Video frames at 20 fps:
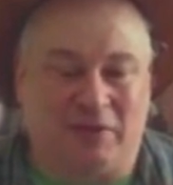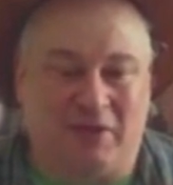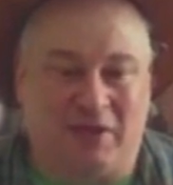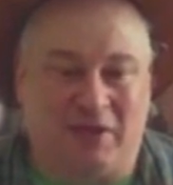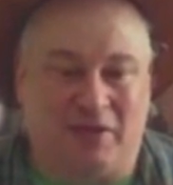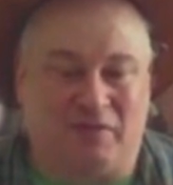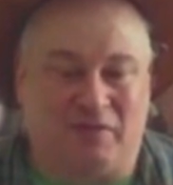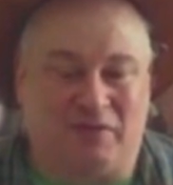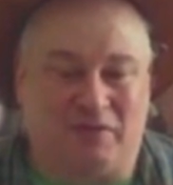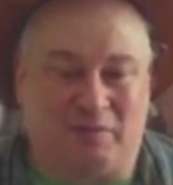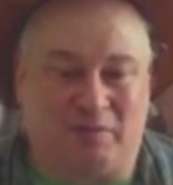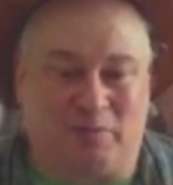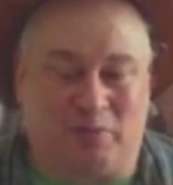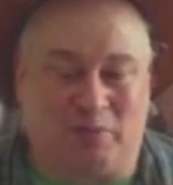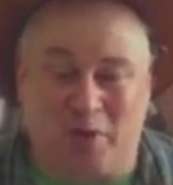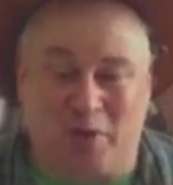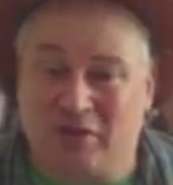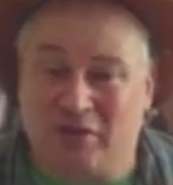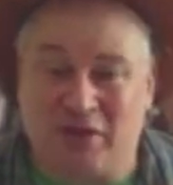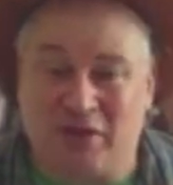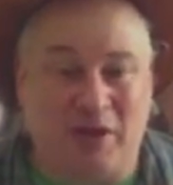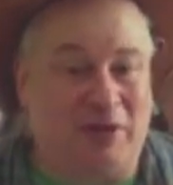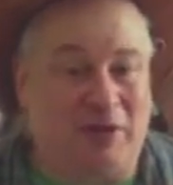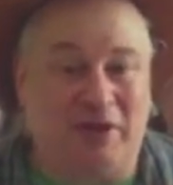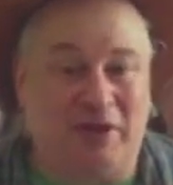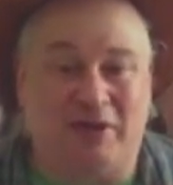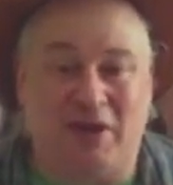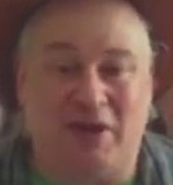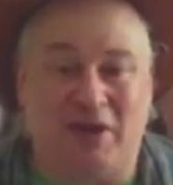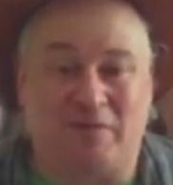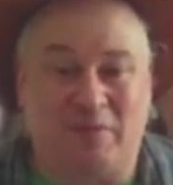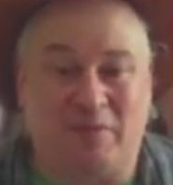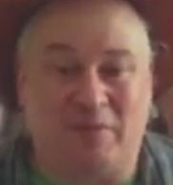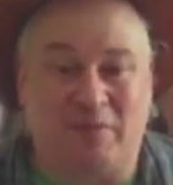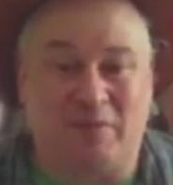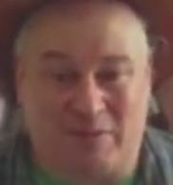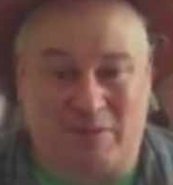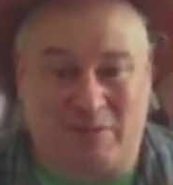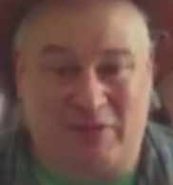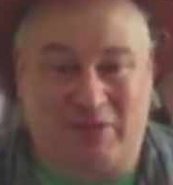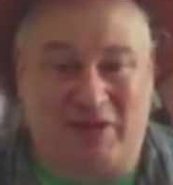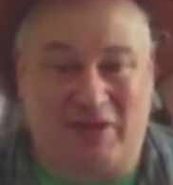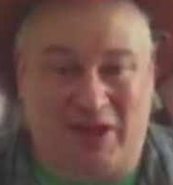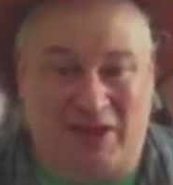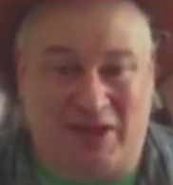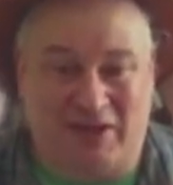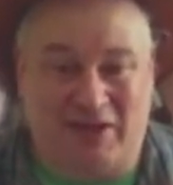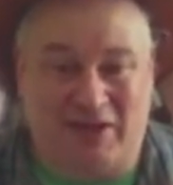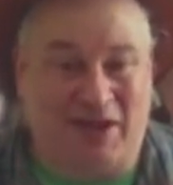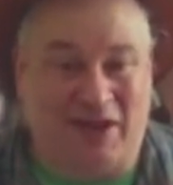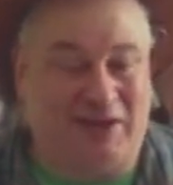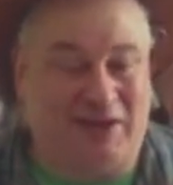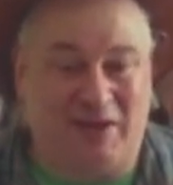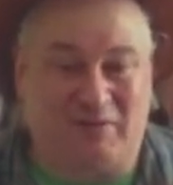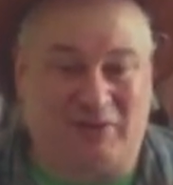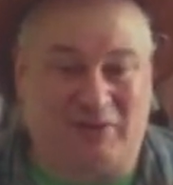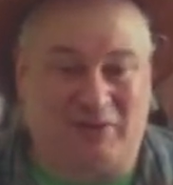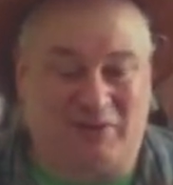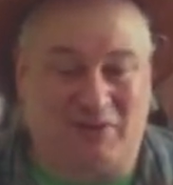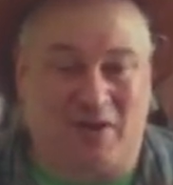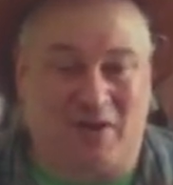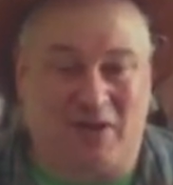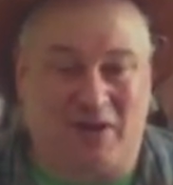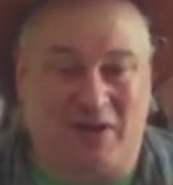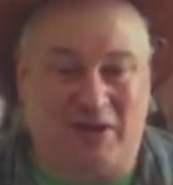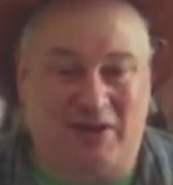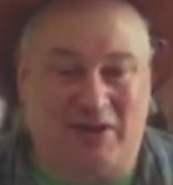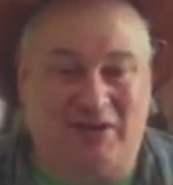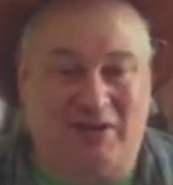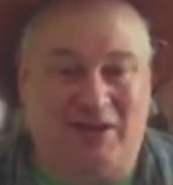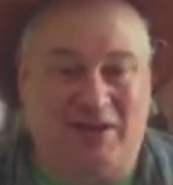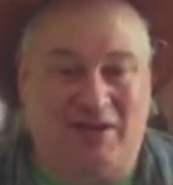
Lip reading: If pro DMing had never become a thing and I'd never started it,